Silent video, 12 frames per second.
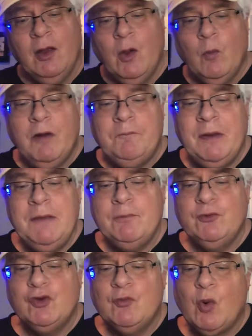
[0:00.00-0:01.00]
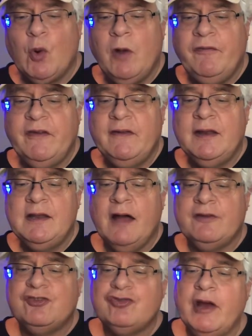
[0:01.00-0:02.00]
What people do more often than
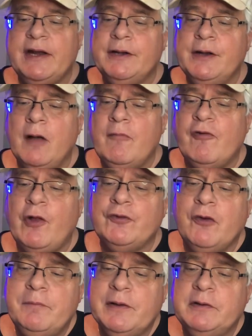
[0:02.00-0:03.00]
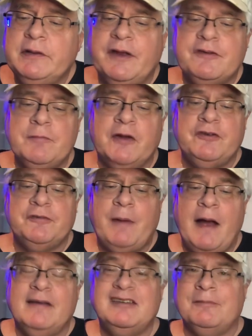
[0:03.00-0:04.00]
not is try to numb vulnerability as much as
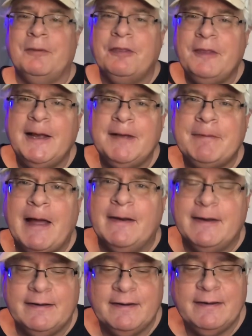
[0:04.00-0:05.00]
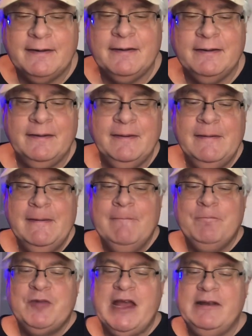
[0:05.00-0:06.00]
possible. Think about it.
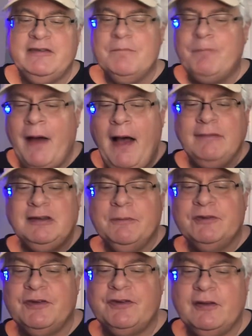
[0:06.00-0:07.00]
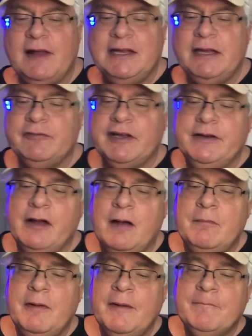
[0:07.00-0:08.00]
Yet it's impossible to selectively
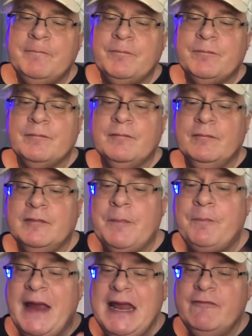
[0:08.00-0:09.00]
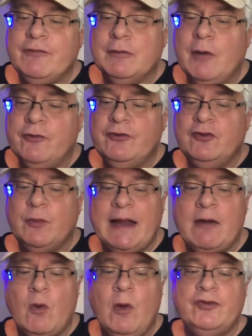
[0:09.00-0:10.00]
numb the painful emotions
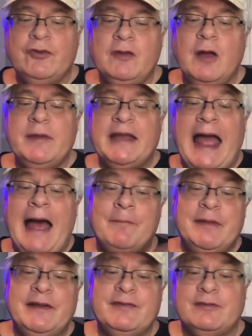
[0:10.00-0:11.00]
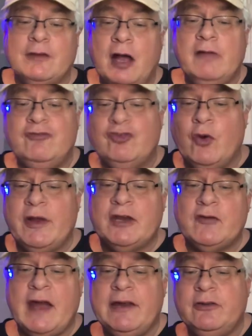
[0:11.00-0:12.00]
without also numbing happiness, love, joy,
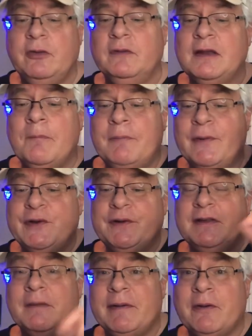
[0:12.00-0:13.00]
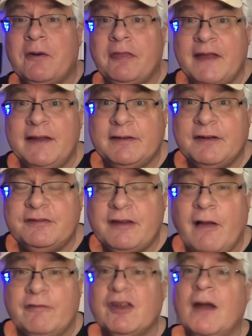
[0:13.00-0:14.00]
gratitude, and the ability to be authentic
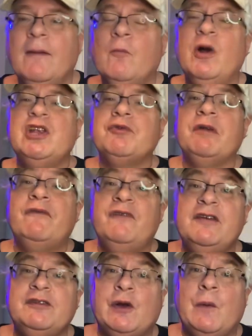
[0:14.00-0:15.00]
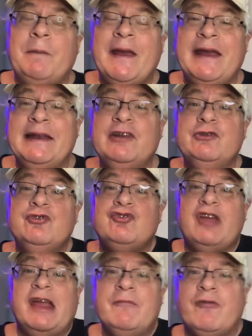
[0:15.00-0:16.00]
selves. When you're in physical pain and you
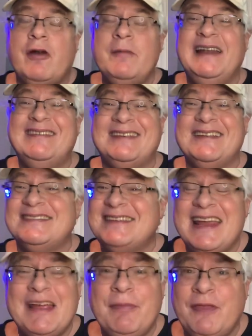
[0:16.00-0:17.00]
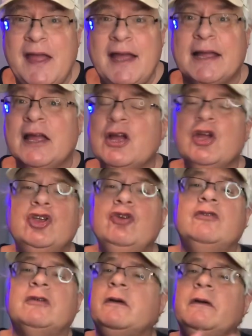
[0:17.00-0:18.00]
shame from it, it's the same thing. You
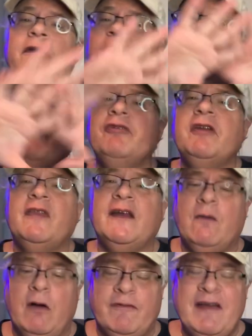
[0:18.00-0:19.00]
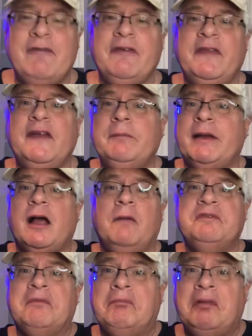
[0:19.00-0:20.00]
turn everything off. Everything
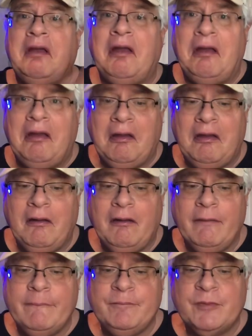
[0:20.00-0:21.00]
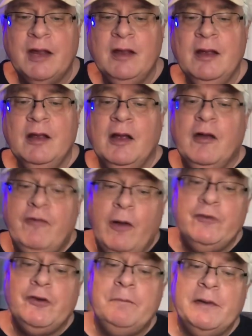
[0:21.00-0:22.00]
becomes a blur.
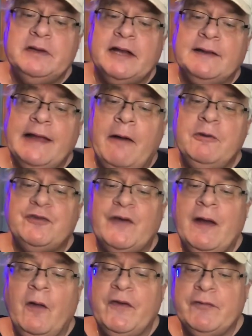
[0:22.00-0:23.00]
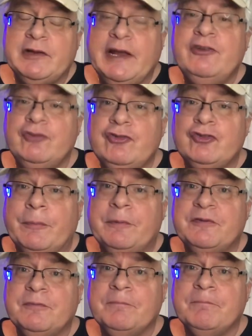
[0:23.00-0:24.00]
Vulnerability allows for healthy relationships.